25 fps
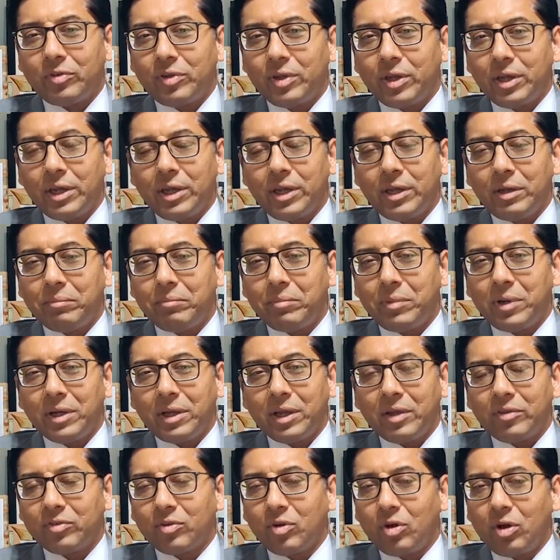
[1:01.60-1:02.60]
say it
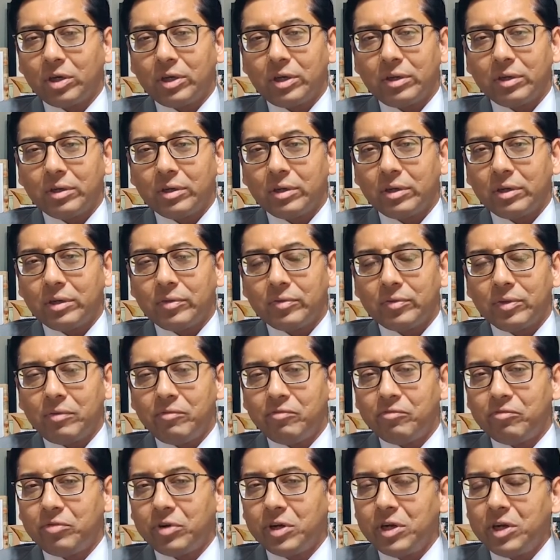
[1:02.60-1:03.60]
has got
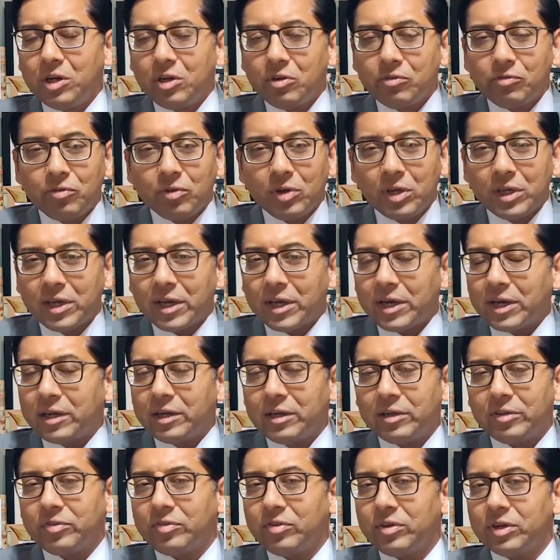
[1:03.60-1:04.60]
some wonderful
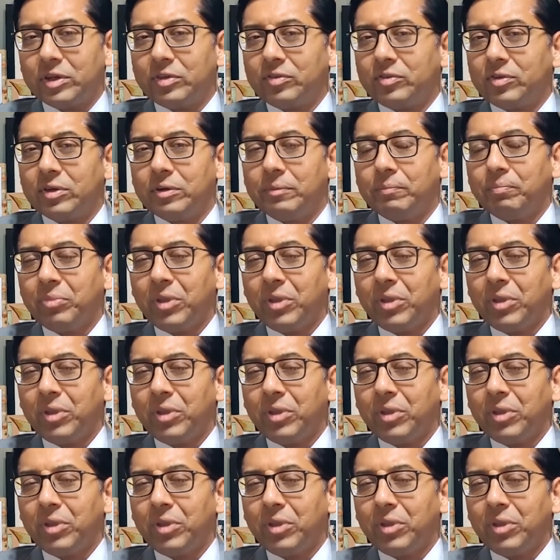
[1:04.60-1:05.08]
characteristics.